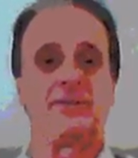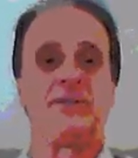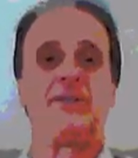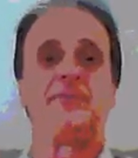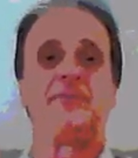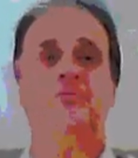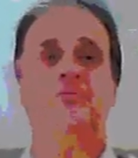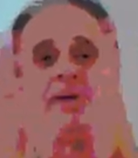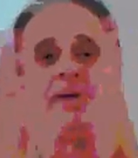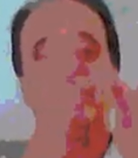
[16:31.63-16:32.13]

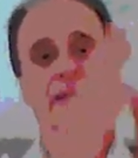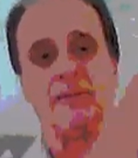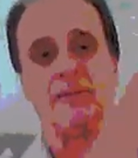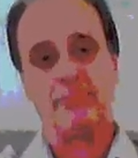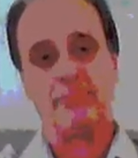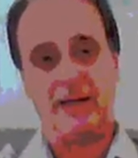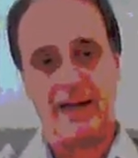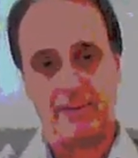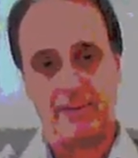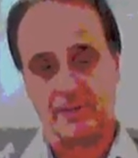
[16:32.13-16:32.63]

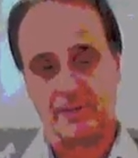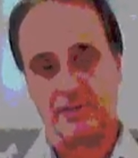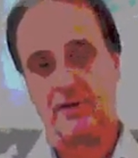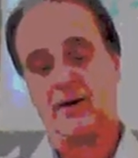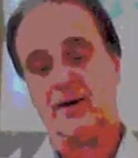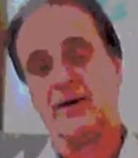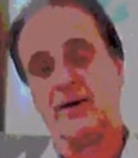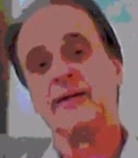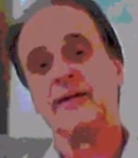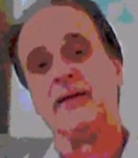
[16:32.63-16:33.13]
defeated
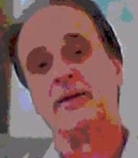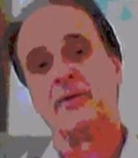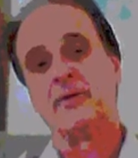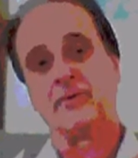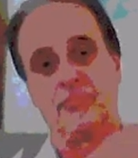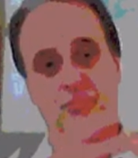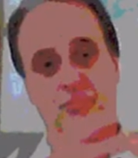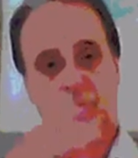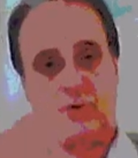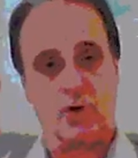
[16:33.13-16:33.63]
Babylon
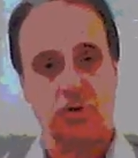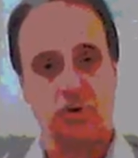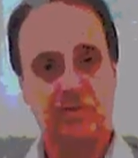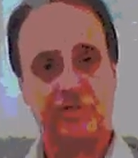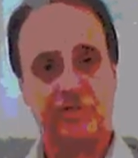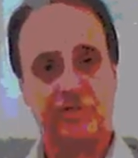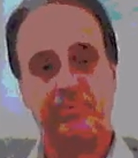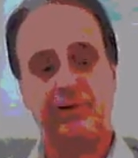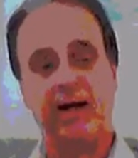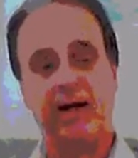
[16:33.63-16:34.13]
and
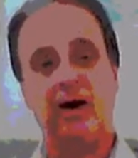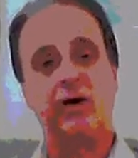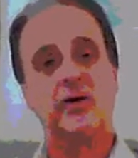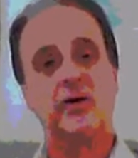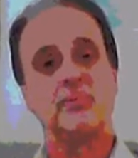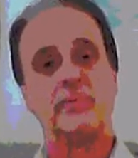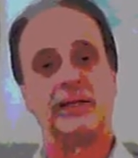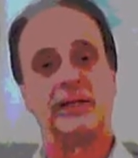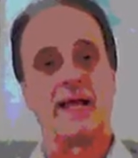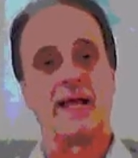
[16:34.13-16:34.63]
rose to power
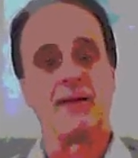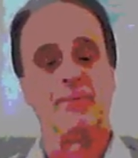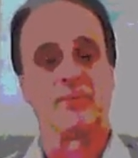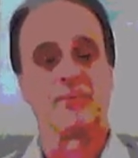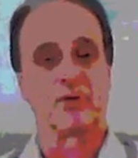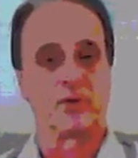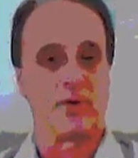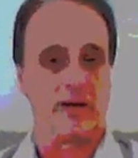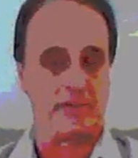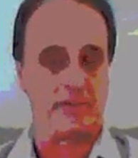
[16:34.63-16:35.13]
and became
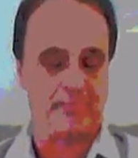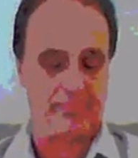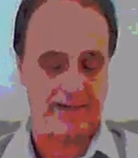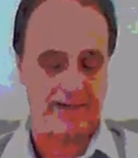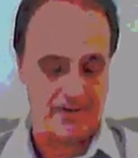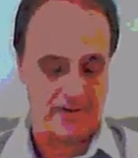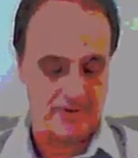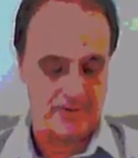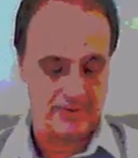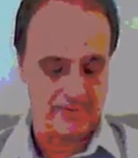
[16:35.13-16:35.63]
the great
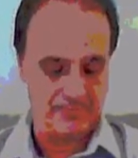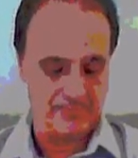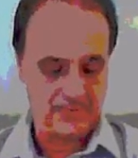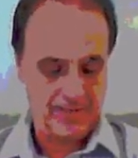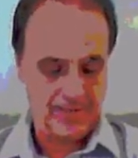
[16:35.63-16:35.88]
power.